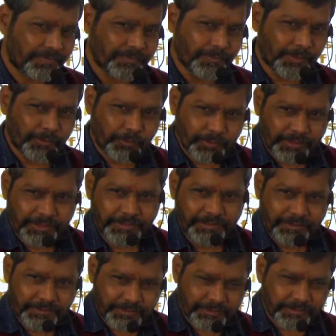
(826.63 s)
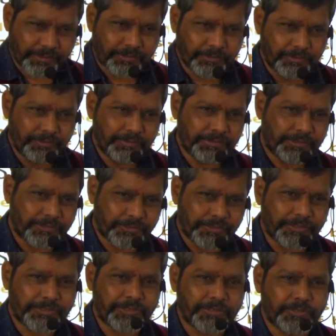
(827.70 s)
but only now it is
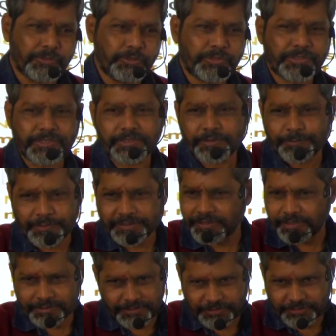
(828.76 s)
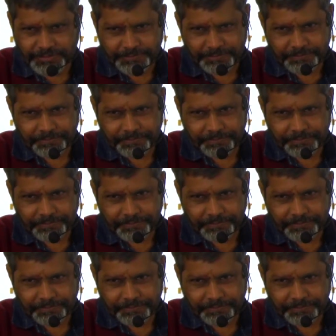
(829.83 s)
introduced in the penal system,